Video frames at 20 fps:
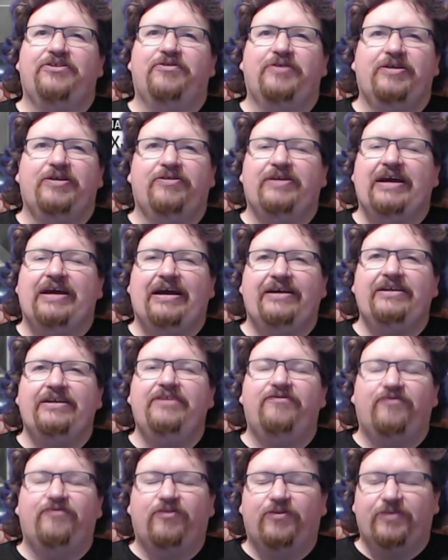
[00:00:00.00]
straight away, okay, I
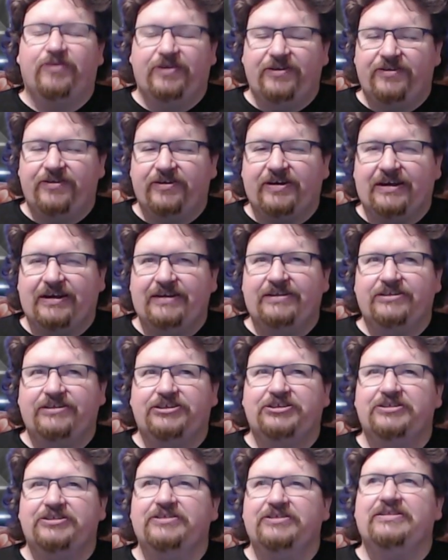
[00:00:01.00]
need 400
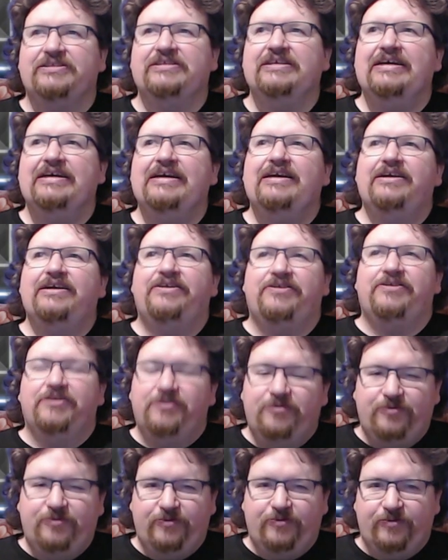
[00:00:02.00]
conditions
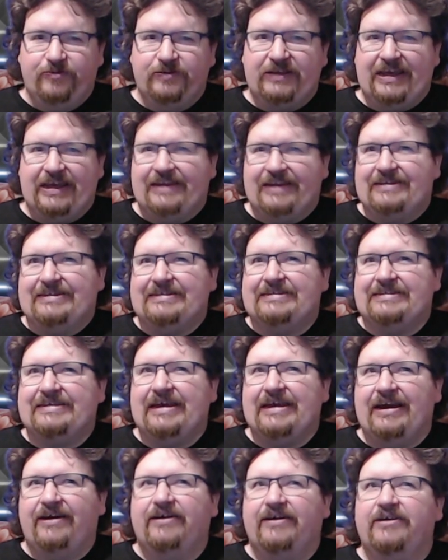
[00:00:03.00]
to get this
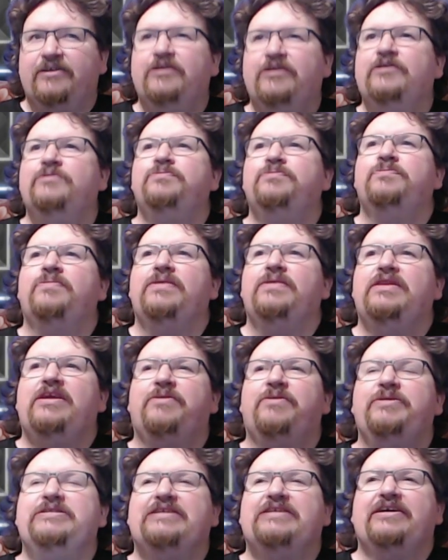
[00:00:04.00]
car.
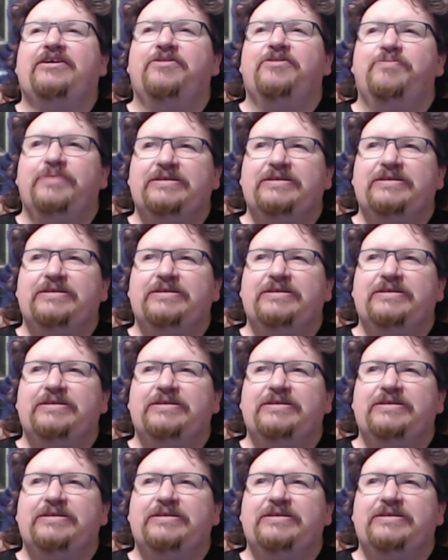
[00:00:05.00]
That means I